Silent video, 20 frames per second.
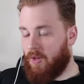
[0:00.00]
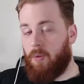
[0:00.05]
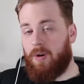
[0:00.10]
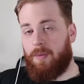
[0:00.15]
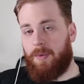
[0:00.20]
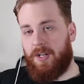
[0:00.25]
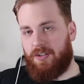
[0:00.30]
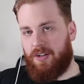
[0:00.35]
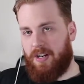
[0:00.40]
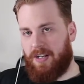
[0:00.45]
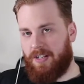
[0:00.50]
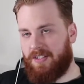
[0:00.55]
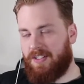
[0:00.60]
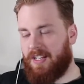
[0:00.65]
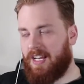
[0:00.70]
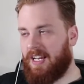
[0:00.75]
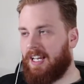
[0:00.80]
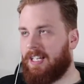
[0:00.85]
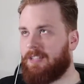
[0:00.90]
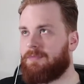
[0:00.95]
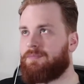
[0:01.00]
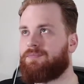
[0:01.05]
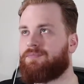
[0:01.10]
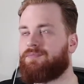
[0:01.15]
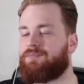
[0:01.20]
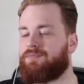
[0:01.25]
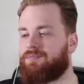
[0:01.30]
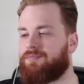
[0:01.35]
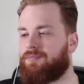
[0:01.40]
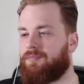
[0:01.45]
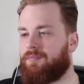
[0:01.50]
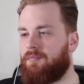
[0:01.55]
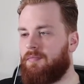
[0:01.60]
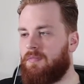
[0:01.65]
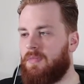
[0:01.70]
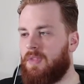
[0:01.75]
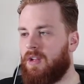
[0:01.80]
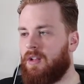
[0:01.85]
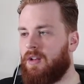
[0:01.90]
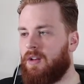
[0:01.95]
am I trying to say here?
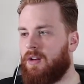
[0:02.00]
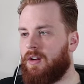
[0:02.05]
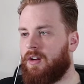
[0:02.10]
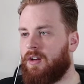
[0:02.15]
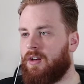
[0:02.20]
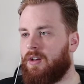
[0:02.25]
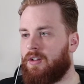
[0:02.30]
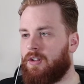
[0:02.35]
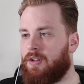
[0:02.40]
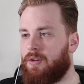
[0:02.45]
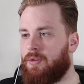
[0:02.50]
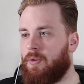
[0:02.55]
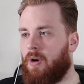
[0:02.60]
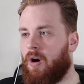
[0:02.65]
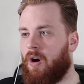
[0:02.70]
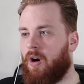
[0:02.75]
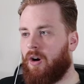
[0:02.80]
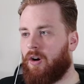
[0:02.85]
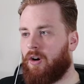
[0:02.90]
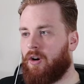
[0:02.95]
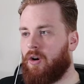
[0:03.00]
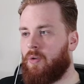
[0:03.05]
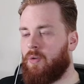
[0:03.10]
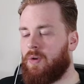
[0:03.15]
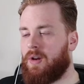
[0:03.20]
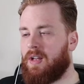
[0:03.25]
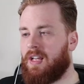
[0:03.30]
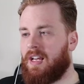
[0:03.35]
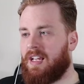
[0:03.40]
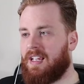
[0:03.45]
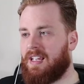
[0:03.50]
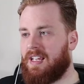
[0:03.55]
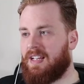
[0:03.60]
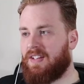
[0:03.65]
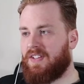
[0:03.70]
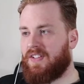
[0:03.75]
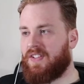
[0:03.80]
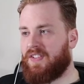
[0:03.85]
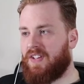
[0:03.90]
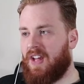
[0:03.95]
You are going
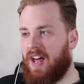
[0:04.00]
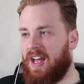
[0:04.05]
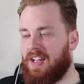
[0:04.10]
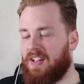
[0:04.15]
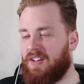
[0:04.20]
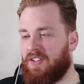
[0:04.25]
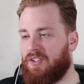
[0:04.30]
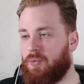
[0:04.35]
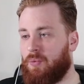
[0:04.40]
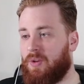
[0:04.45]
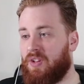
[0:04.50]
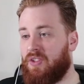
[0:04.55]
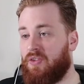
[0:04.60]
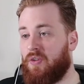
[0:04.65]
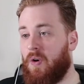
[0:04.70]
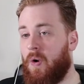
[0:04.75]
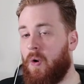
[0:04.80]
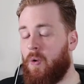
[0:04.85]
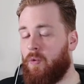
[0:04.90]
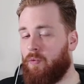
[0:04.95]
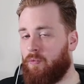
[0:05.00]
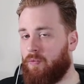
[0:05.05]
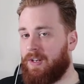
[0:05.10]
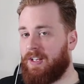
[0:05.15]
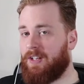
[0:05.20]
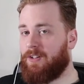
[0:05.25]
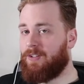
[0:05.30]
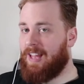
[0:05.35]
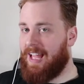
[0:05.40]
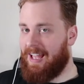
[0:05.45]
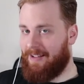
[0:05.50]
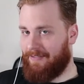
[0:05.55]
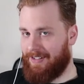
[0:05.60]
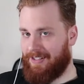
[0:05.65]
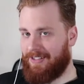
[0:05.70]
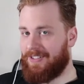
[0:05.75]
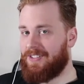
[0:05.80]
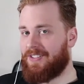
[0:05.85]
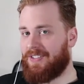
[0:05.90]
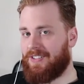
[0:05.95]
against science with no real
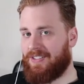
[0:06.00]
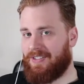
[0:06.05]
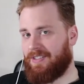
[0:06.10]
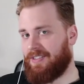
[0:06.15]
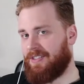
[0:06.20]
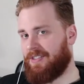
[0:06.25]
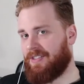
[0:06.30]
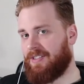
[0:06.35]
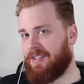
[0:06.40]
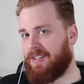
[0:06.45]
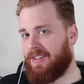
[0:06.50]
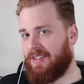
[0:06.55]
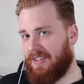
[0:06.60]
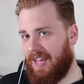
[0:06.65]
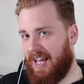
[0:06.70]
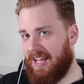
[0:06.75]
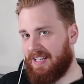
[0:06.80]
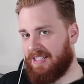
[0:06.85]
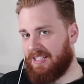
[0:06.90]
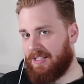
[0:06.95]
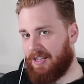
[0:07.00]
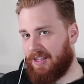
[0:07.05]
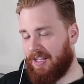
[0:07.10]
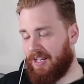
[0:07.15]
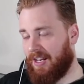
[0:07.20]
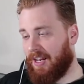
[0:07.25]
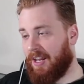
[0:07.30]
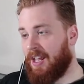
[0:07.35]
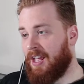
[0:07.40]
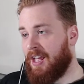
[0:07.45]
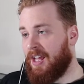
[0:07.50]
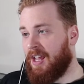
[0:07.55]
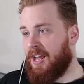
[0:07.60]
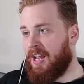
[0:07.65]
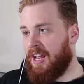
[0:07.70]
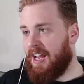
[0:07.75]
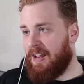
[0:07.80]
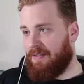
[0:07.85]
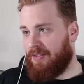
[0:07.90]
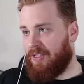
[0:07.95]
evidence. That's the thing.
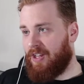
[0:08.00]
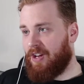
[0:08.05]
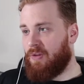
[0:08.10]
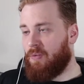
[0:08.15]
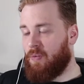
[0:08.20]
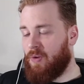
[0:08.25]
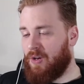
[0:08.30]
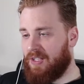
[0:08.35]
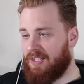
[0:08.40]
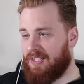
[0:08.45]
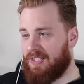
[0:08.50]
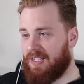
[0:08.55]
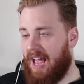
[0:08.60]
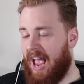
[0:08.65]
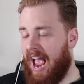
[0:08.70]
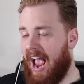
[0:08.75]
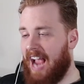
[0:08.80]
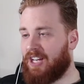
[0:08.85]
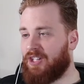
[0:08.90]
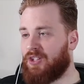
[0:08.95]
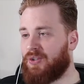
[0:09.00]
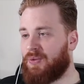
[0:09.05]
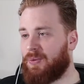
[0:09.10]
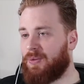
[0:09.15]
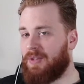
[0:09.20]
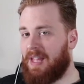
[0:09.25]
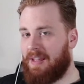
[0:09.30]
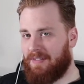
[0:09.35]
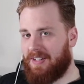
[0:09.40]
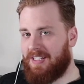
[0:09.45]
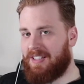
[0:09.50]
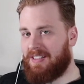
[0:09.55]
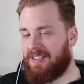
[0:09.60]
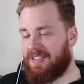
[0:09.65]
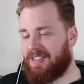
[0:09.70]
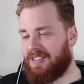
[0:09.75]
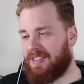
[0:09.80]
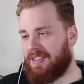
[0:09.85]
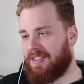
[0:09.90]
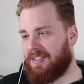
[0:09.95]
If there was actual
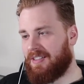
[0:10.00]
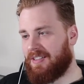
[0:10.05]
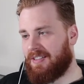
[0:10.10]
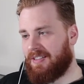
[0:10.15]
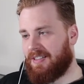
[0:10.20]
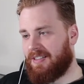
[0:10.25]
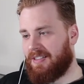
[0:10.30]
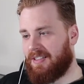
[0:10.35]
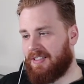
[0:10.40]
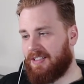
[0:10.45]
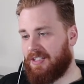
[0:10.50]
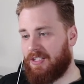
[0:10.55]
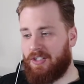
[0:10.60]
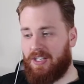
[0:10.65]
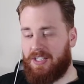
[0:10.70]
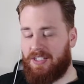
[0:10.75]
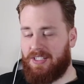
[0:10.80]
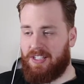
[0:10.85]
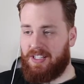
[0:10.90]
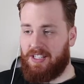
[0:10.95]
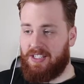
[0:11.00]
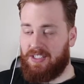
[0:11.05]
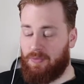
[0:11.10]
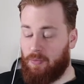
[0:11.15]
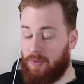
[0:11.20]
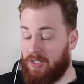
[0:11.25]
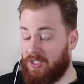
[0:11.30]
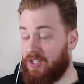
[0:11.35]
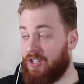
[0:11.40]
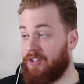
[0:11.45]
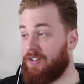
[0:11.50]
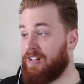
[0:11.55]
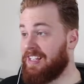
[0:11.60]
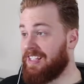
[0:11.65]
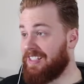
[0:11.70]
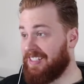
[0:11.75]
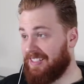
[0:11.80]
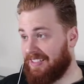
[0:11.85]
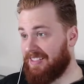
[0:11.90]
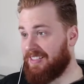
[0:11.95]
evidence suggesting this, which there
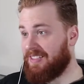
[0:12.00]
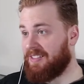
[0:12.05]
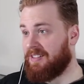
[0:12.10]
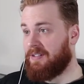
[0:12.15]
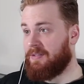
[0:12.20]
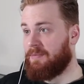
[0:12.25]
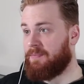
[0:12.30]
isn't,